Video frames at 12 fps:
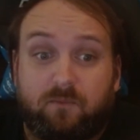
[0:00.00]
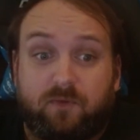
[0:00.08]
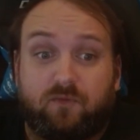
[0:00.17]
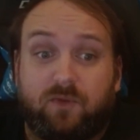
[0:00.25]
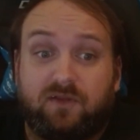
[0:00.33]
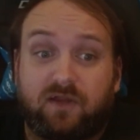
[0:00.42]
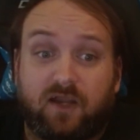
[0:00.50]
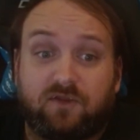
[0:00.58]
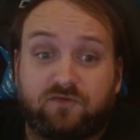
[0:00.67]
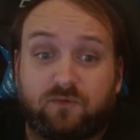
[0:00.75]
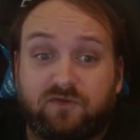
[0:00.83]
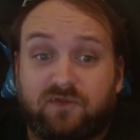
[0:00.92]
between
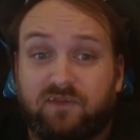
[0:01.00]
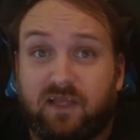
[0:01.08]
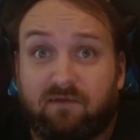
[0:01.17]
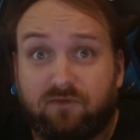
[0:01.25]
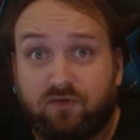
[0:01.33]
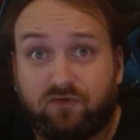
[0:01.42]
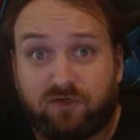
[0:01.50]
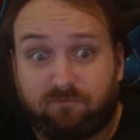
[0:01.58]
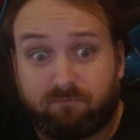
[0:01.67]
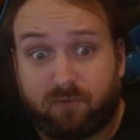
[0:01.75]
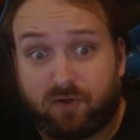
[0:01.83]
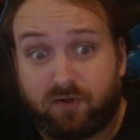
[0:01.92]
dinosaurs and the evolution
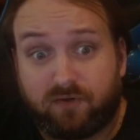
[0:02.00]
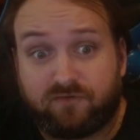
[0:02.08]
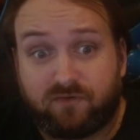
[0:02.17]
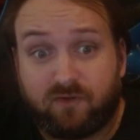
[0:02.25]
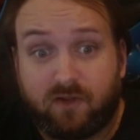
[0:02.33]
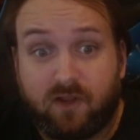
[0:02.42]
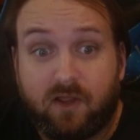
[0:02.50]
of birds.